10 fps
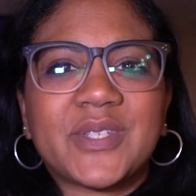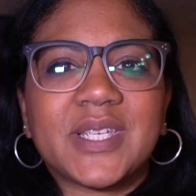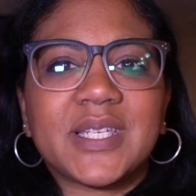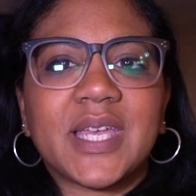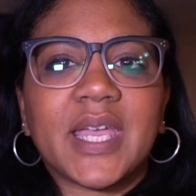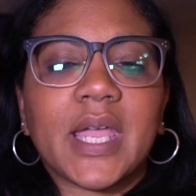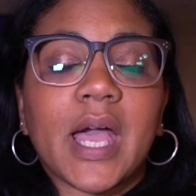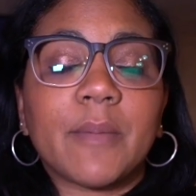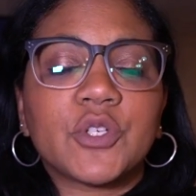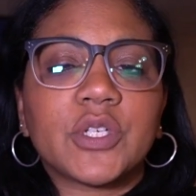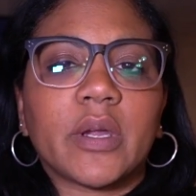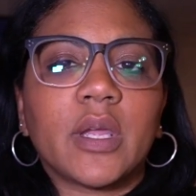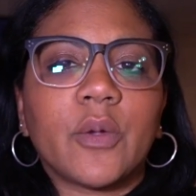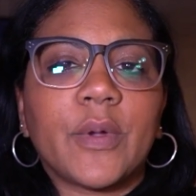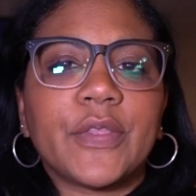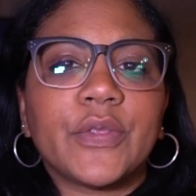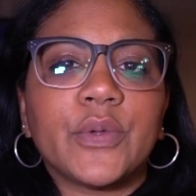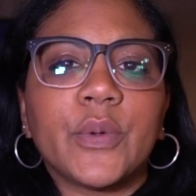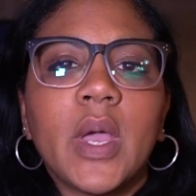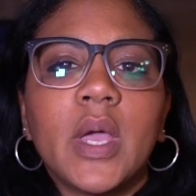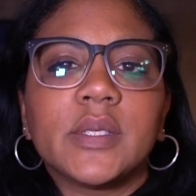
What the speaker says: Today I'm sharing with you